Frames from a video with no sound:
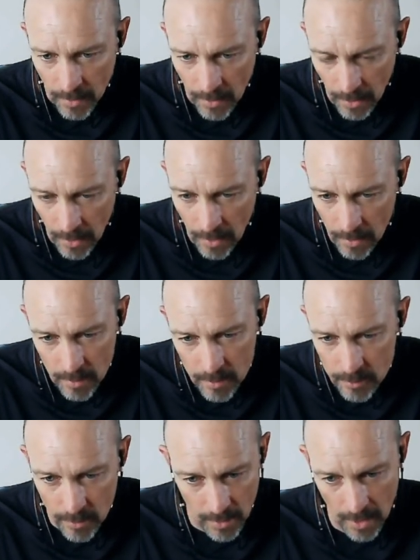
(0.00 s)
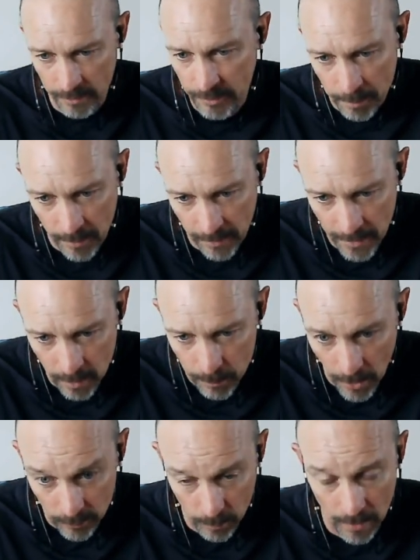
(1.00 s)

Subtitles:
you're not a typical enterprise,